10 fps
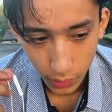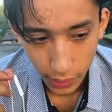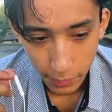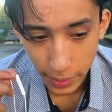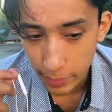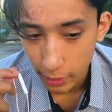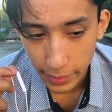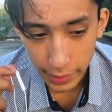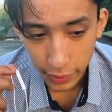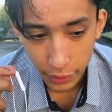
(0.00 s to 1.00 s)
And maybe I'll
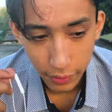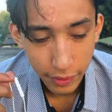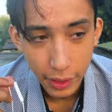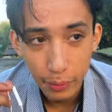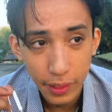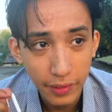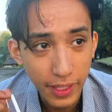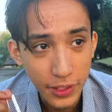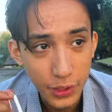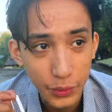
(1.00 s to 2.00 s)
make another video about
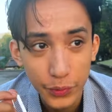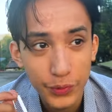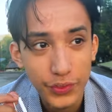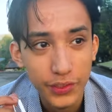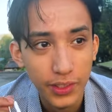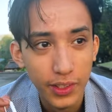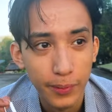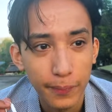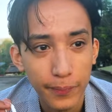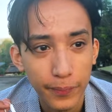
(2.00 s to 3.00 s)
that soon.
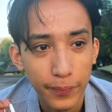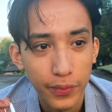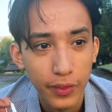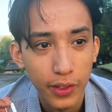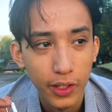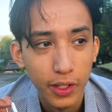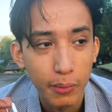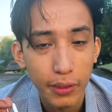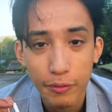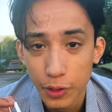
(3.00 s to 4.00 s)
Um,
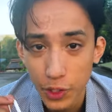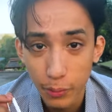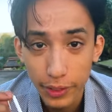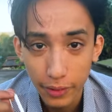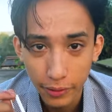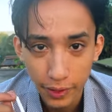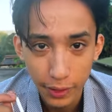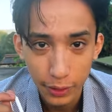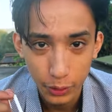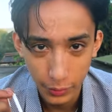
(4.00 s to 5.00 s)
but if you're someone out
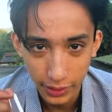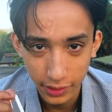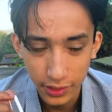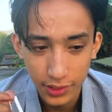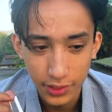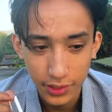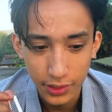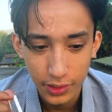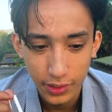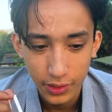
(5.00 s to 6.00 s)
there who
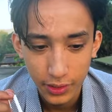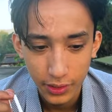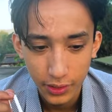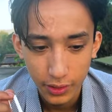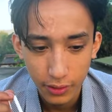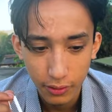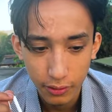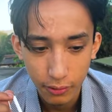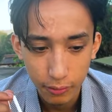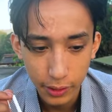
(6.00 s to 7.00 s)
is
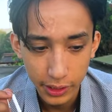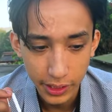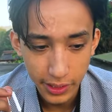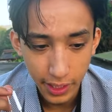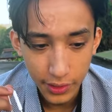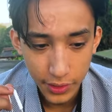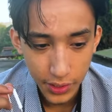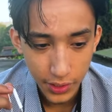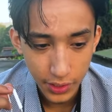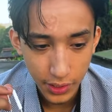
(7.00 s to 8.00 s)
really
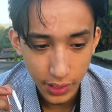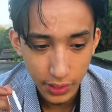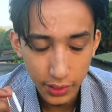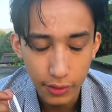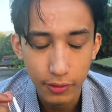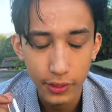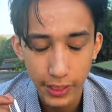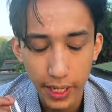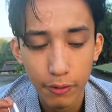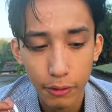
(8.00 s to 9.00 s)
tense and
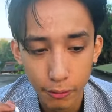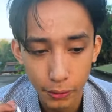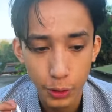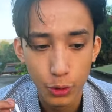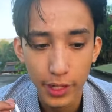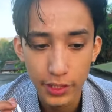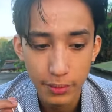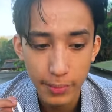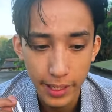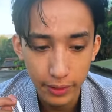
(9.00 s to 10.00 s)
really effortfully trying
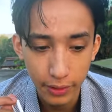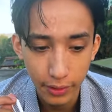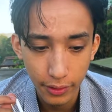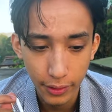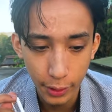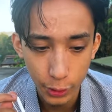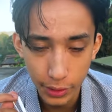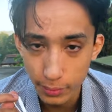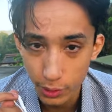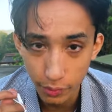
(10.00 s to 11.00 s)
to make their
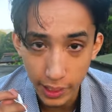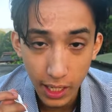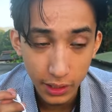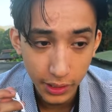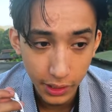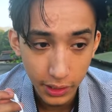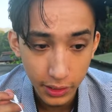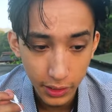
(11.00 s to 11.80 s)
dreams a reality.